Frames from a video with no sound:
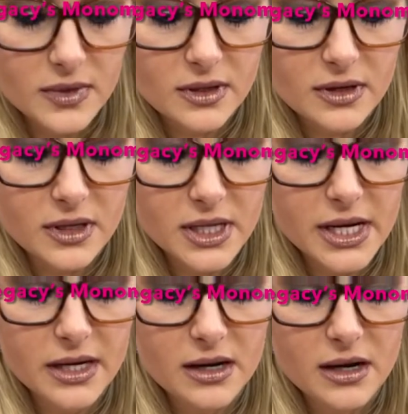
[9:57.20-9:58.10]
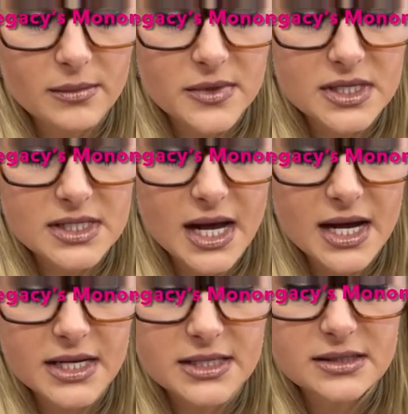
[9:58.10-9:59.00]
clean up the
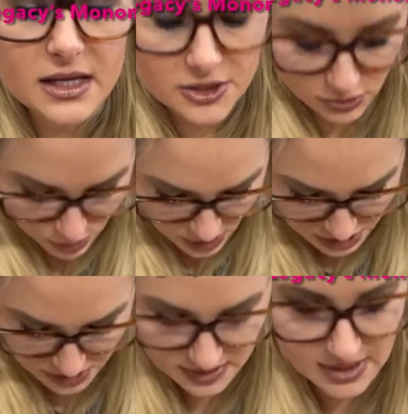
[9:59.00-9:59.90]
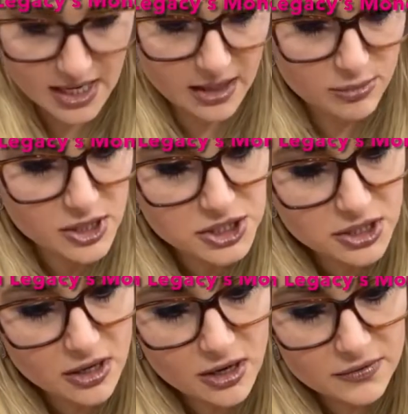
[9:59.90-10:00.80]
sides, like you'll brush the side, brush it
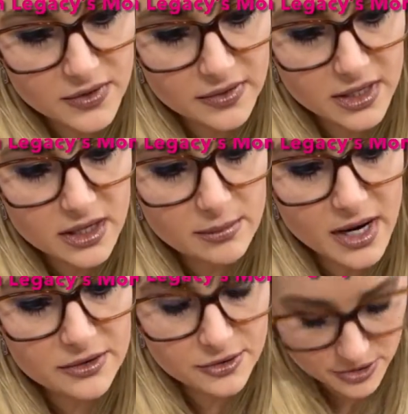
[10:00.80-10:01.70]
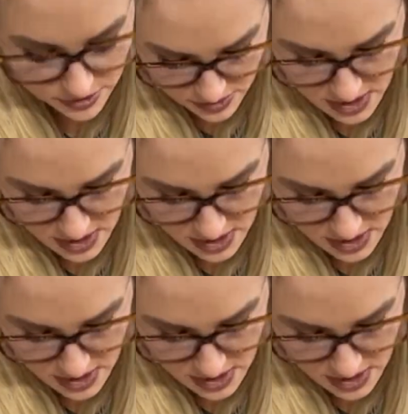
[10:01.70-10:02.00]
off, and then come back through